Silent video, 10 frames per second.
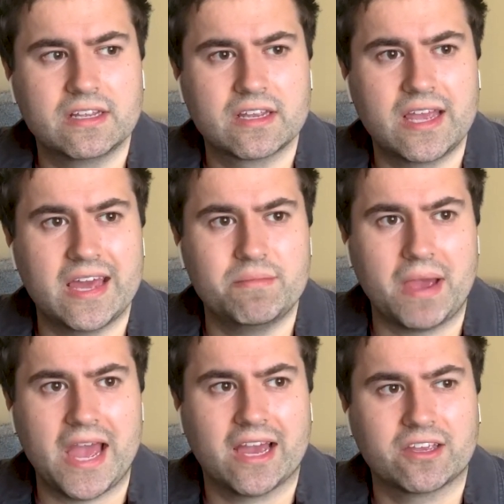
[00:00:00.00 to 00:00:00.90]
Ken
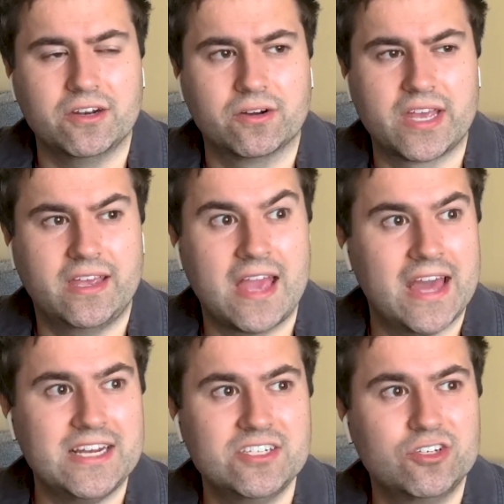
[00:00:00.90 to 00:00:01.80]
Mack. You know,
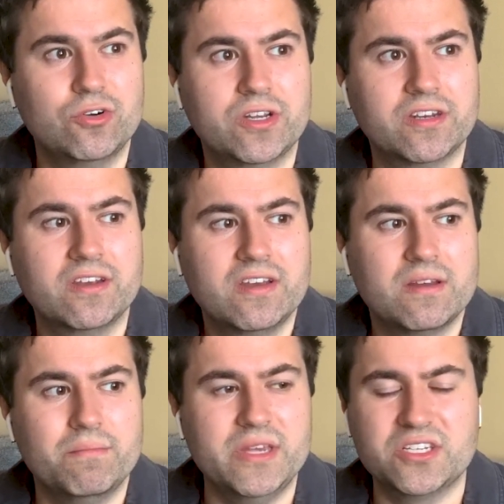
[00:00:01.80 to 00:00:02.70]
Kenny's doing
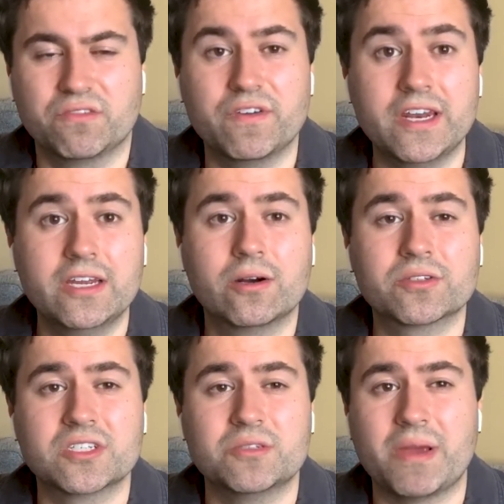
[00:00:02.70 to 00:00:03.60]
music
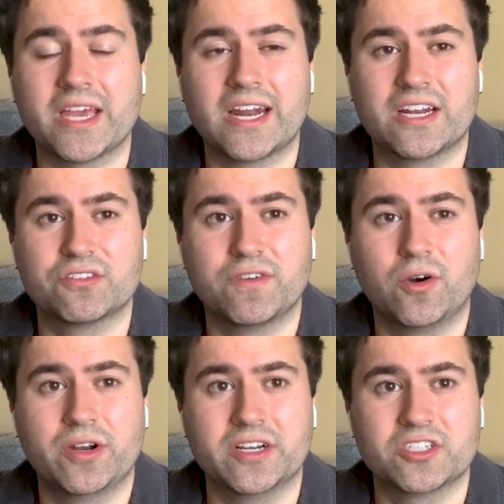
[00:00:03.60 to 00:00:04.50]
videos he's making on his
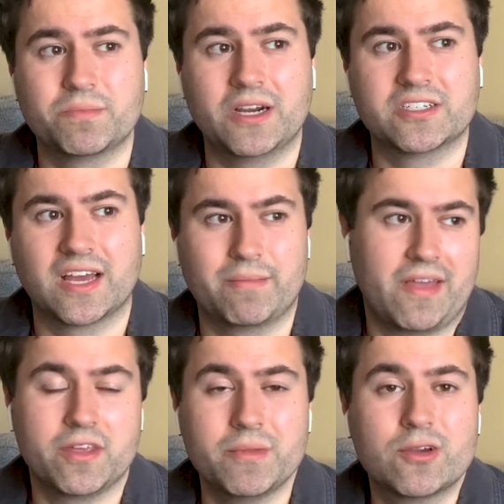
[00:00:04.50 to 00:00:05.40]
phone in his spare time. I
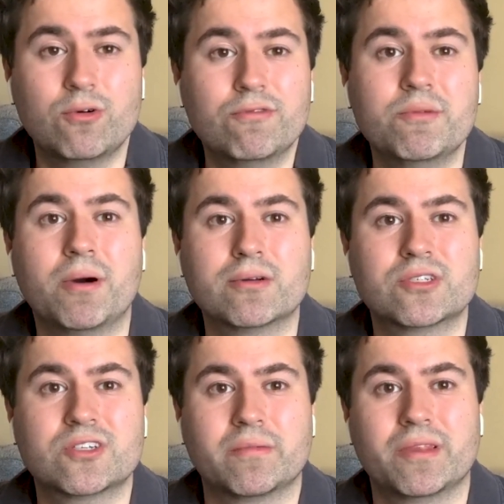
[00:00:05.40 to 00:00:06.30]
think it'd be cool if he
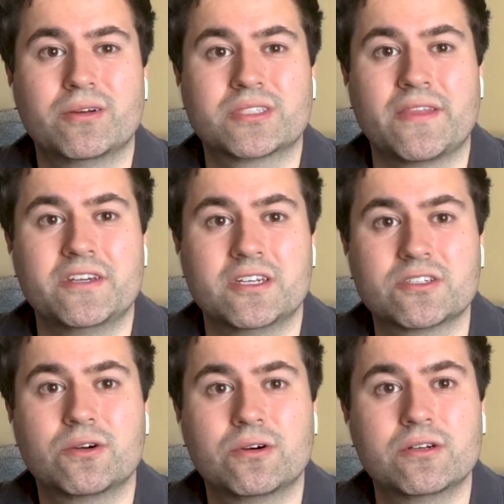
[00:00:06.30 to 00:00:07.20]
posted some of those on the
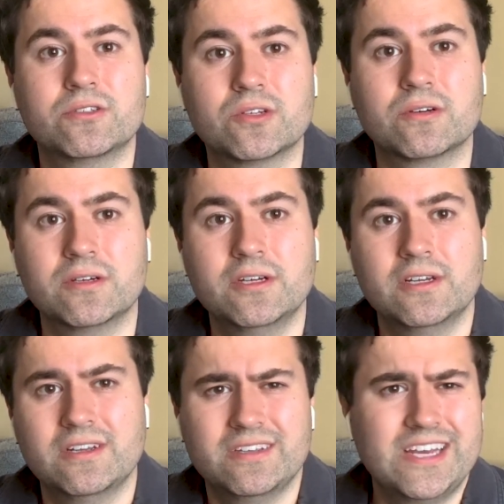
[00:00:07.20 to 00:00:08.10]
Discord. So
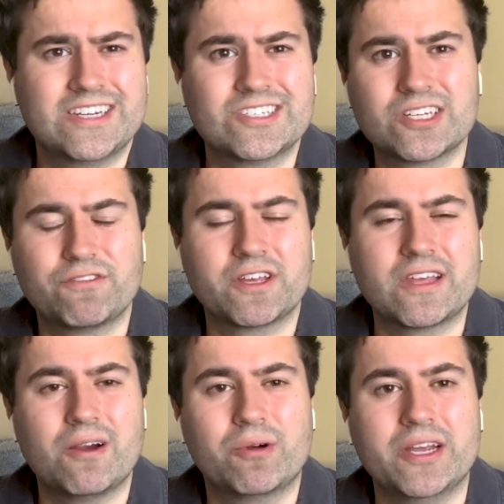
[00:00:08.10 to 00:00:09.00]
yeah, just stuff like
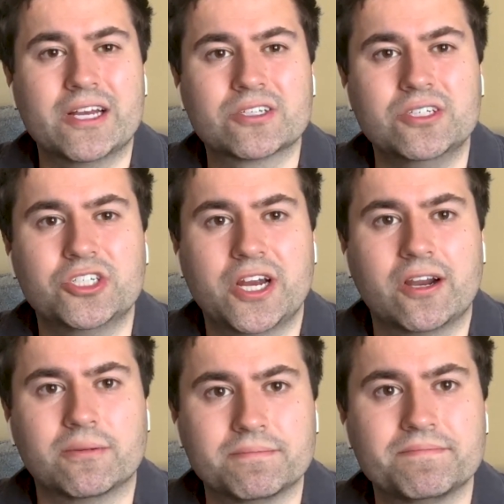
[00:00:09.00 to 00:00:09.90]
that where you guys can share.